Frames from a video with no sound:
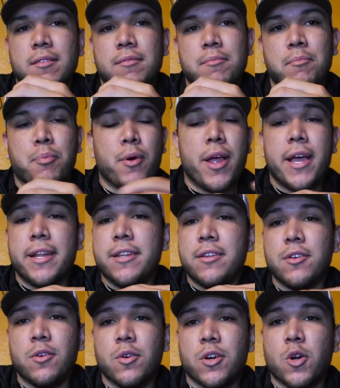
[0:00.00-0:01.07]
bread
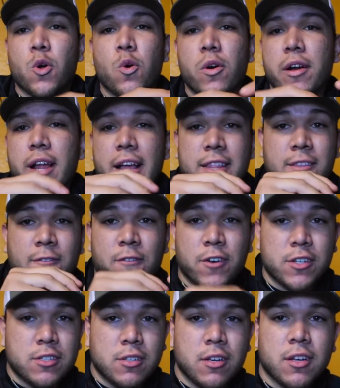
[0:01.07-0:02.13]
or corn at the
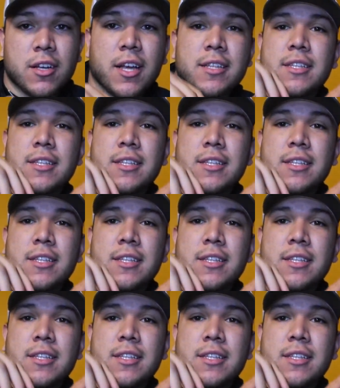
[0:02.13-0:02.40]
first hook,